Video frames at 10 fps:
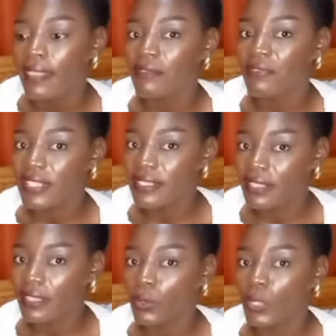The first
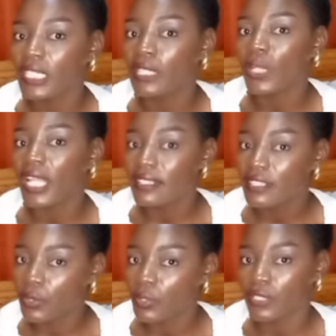thing they'll
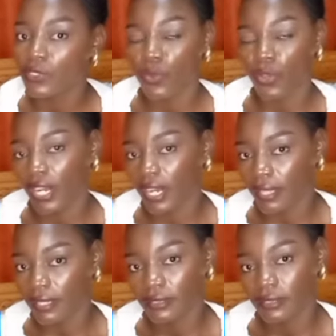ask you is your
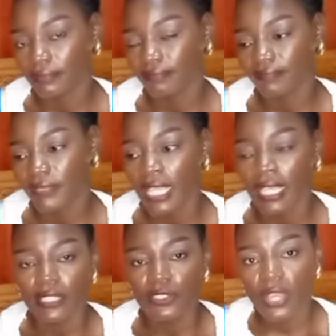hair.
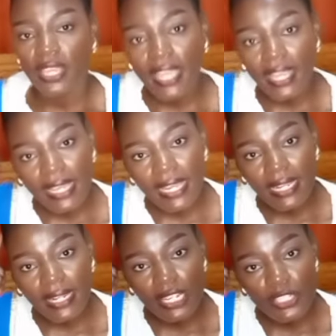Is your hair
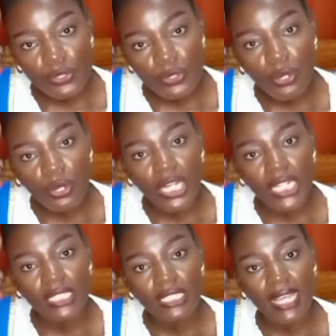color natural
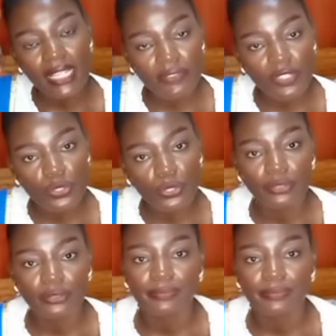or artificial?